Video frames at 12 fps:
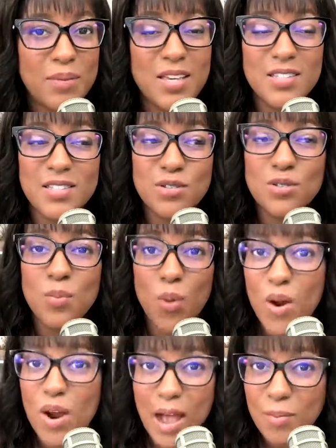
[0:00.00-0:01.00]
because there's
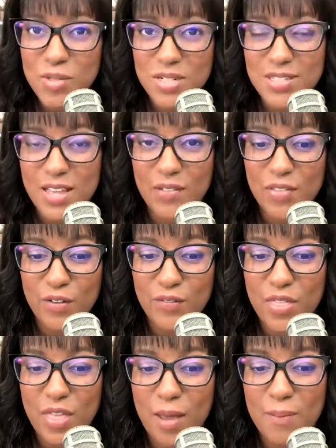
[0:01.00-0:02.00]
more options out there
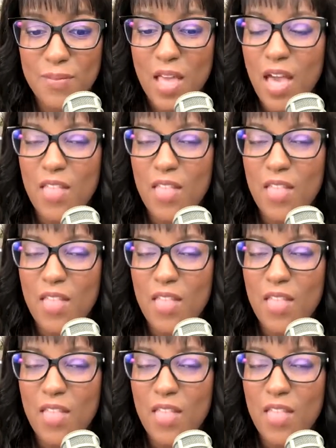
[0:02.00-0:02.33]
for them.